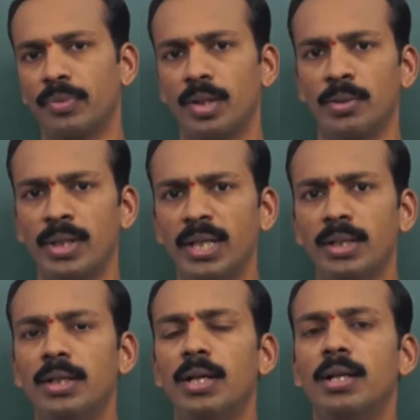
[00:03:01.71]
Okay?
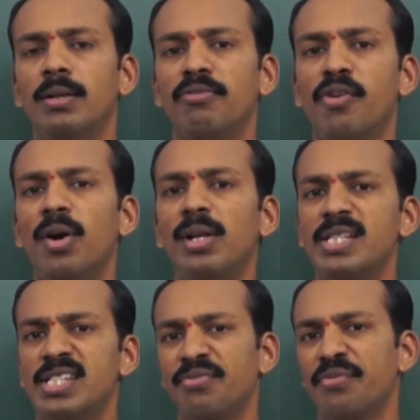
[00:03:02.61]

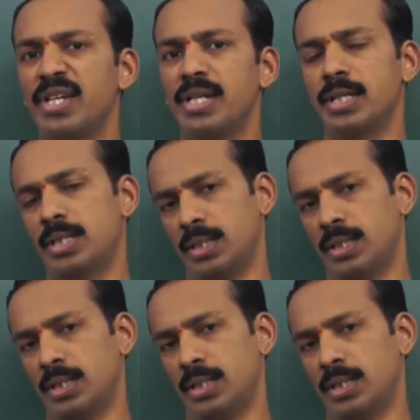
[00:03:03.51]
False feet.